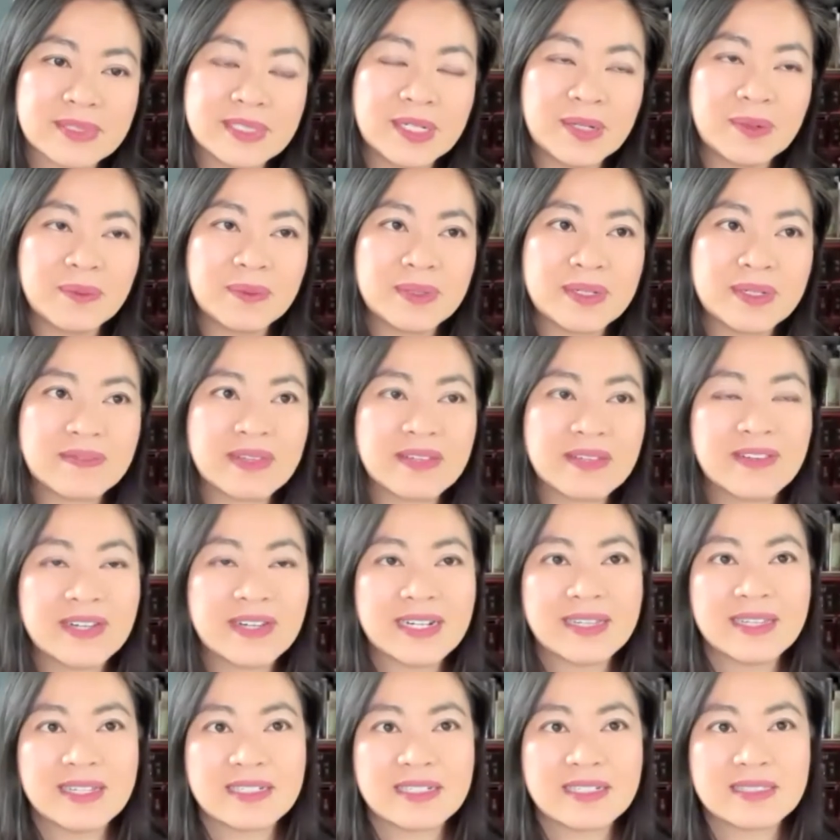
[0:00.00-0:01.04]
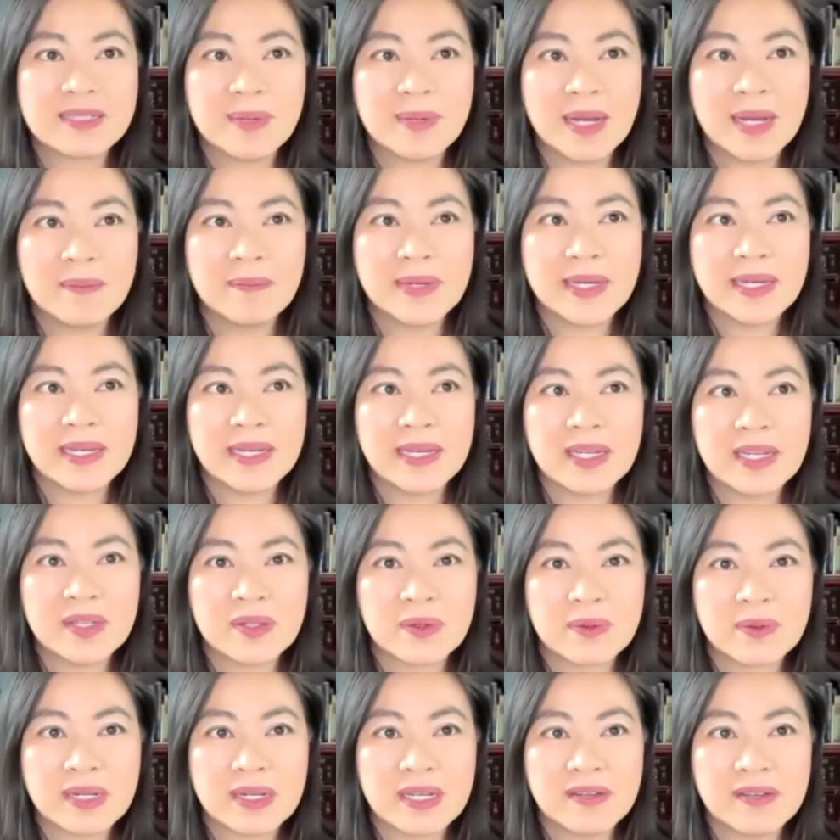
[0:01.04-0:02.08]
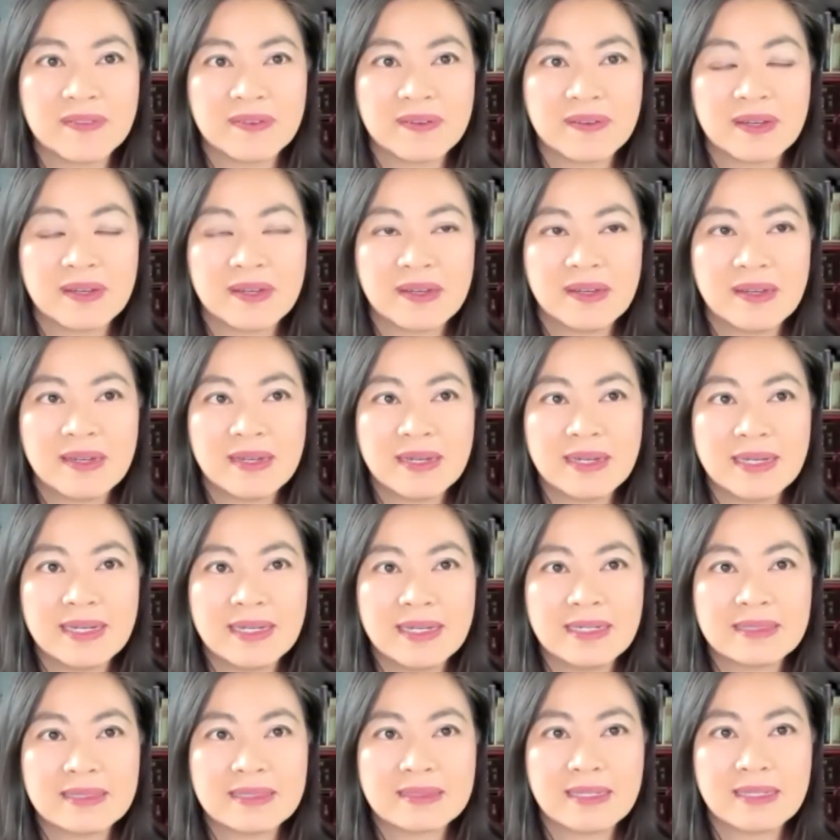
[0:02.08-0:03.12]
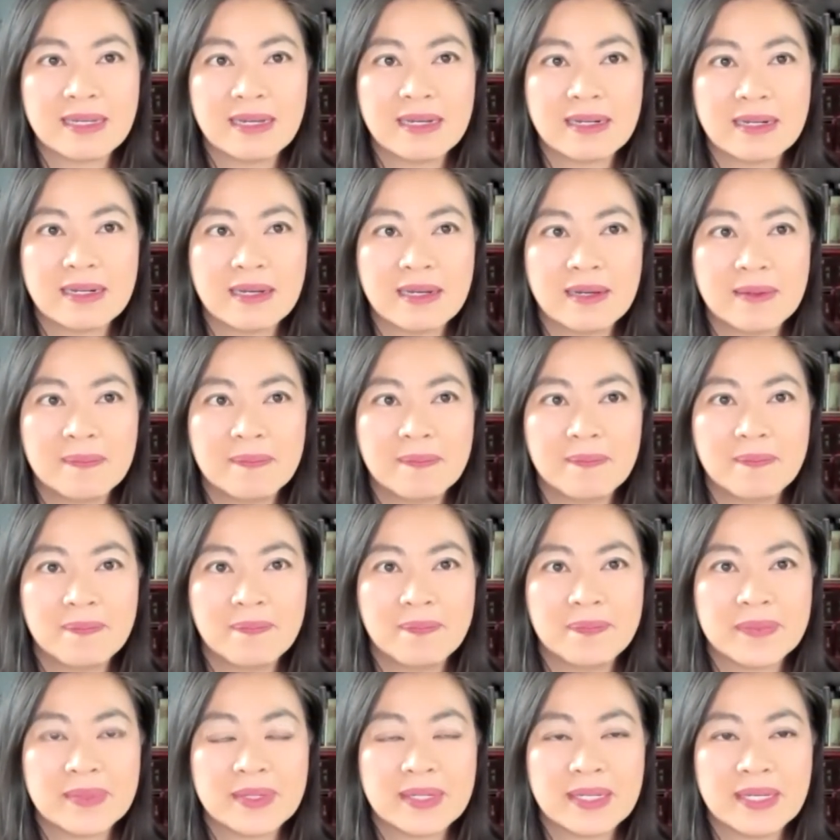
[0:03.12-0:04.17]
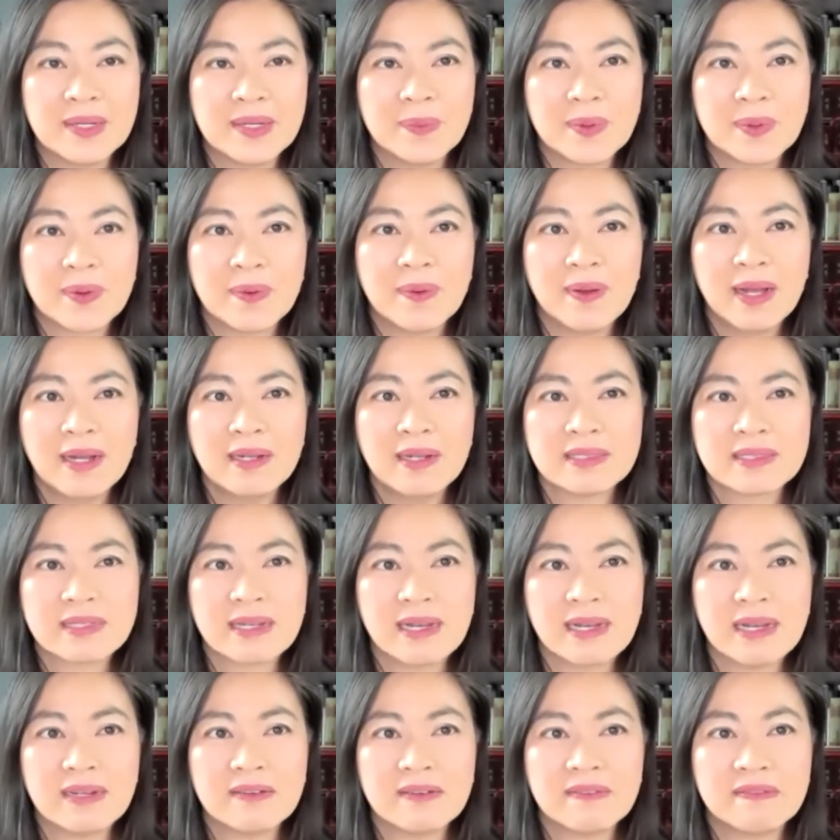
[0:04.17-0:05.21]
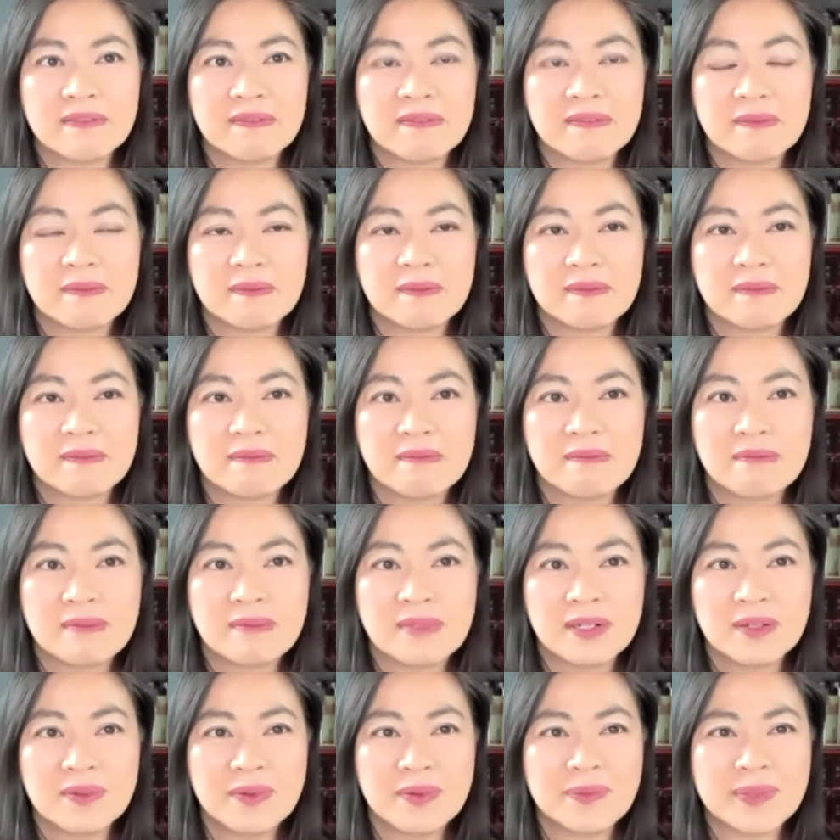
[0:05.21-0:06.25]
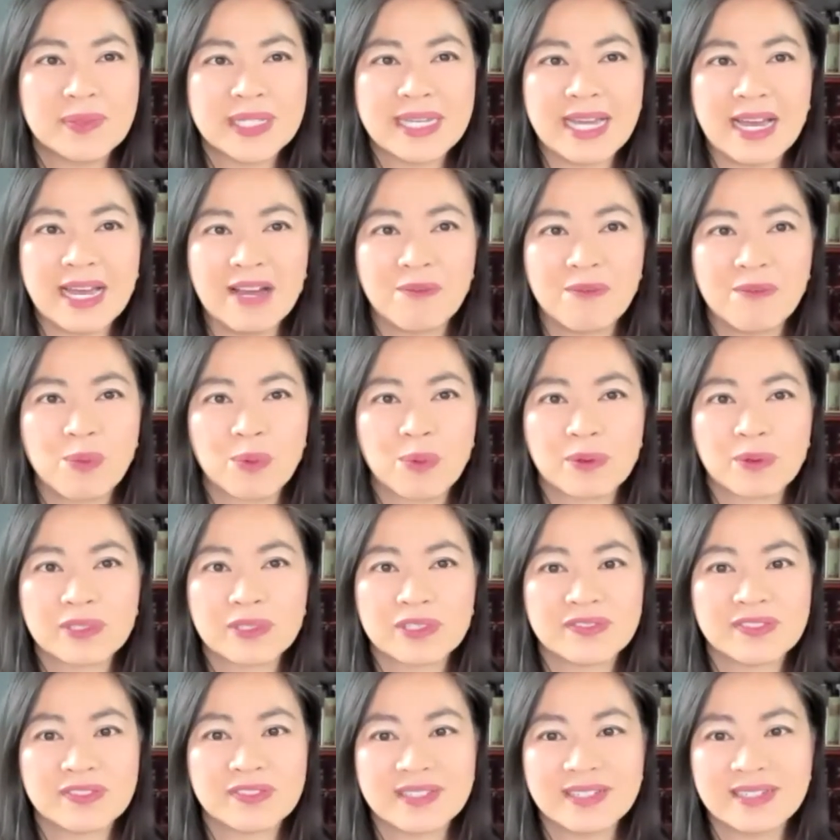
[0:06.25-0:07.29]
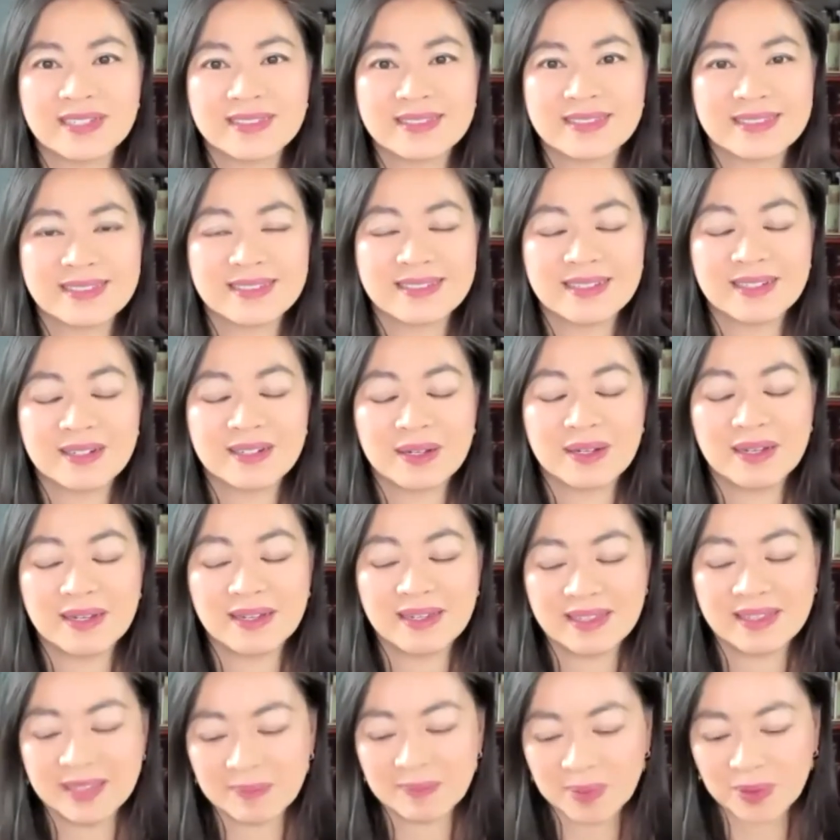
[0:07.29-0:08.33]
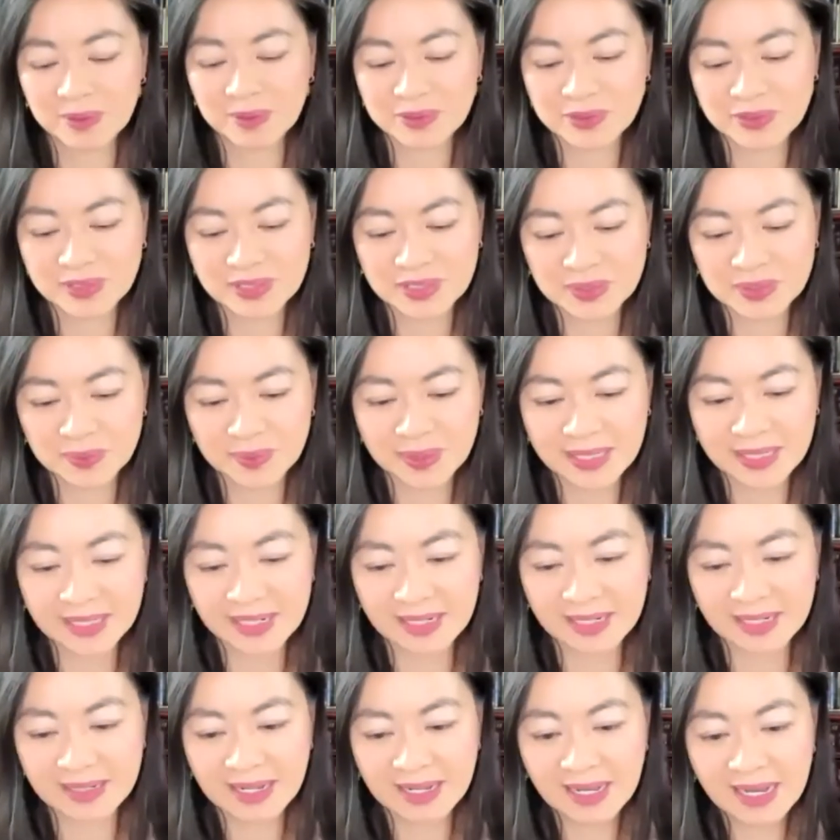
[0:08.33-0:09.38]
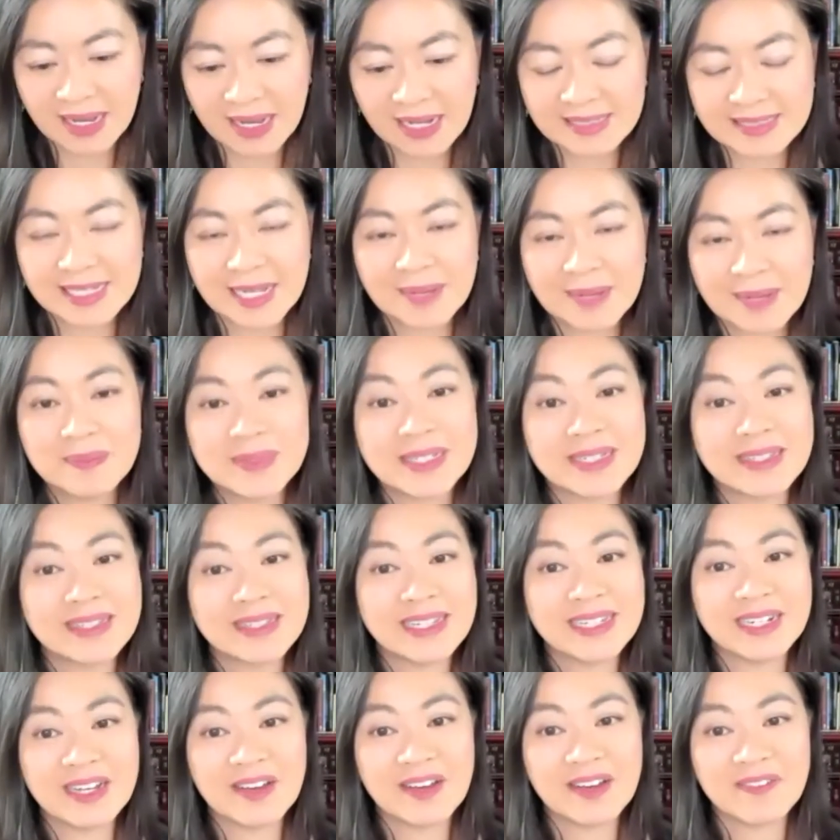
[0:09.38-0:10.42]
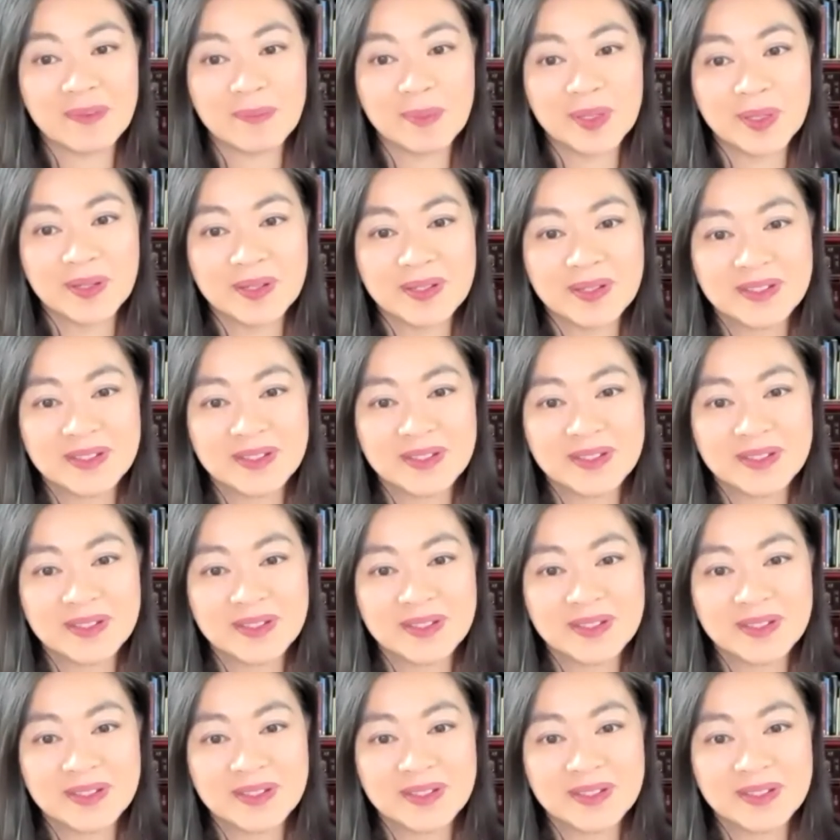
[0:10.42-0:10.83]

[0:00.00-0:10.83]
know, one of the funny things about being in grief is that um, it requires a kind of, I don't really have words for this. Uh, I think poetry is great at attempting the ineffable.